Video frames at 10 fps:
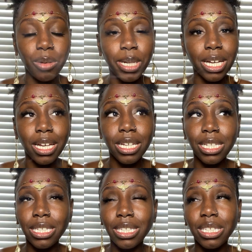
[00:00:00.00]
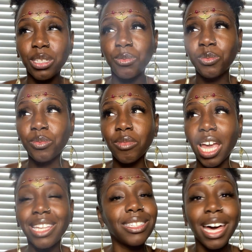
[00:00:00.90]
because
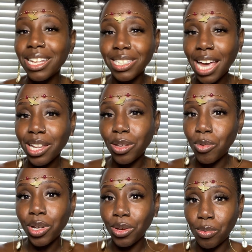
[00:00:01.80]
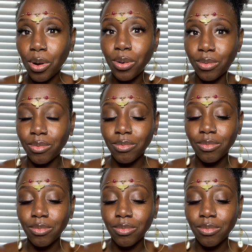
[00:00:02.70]
it's not exactly what you want.